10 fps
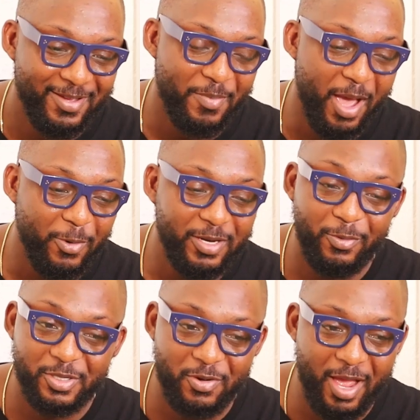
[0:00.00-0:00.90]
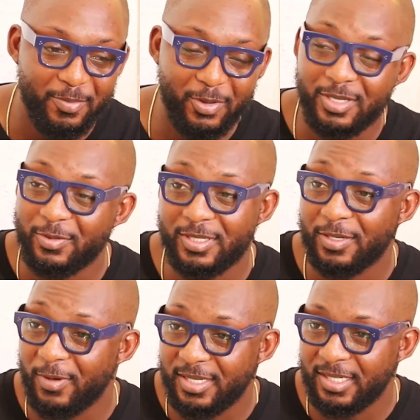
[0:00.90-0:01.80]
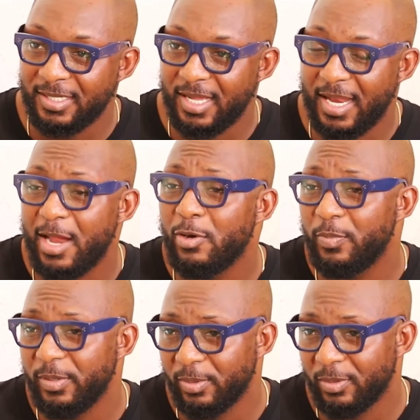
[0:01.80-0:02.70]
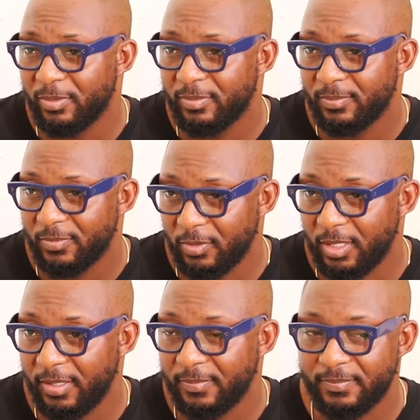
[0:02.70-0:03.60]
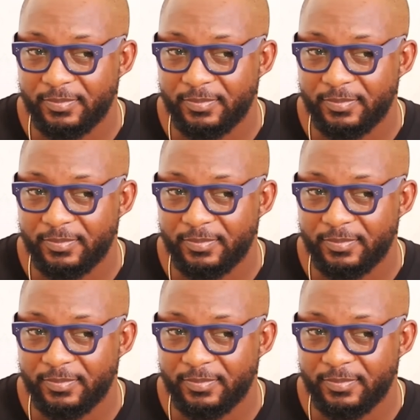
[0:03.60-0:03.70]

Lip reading: my wedding was grand because it was a wedding, and I know people. Okay,